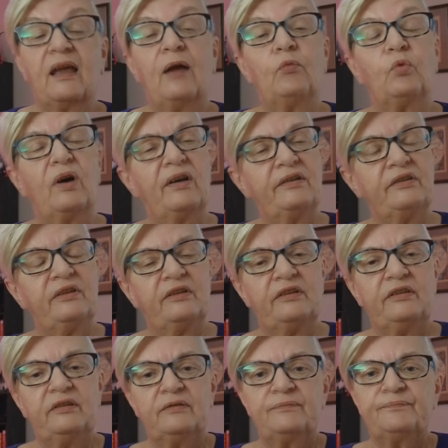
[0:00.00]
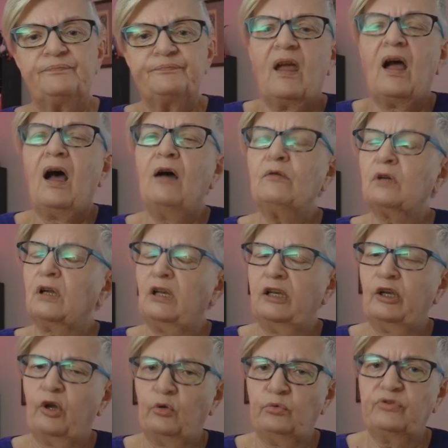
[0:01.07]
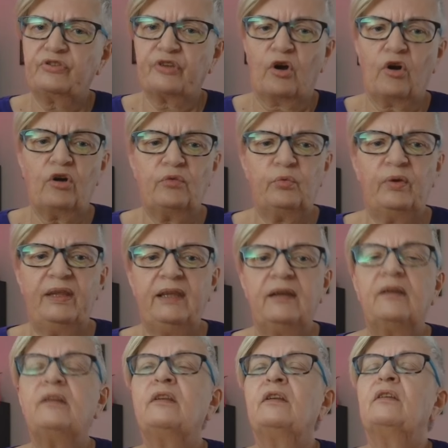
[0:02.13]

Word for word: and wondered how close are we